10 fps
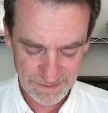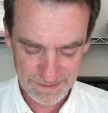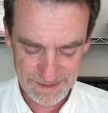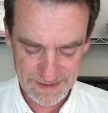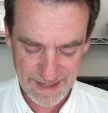
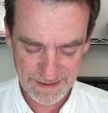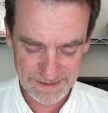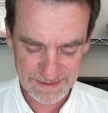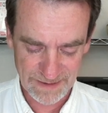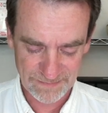the
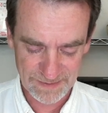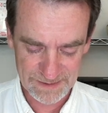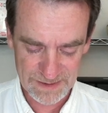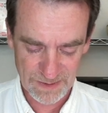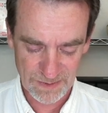status of
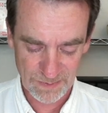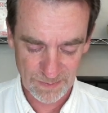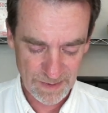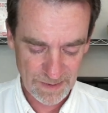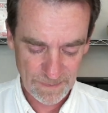it,
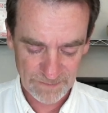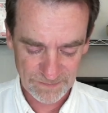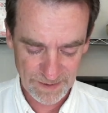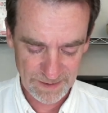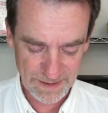so
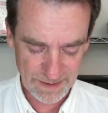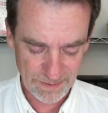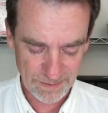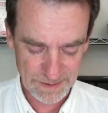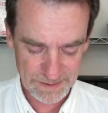flight
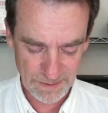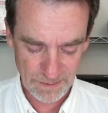categories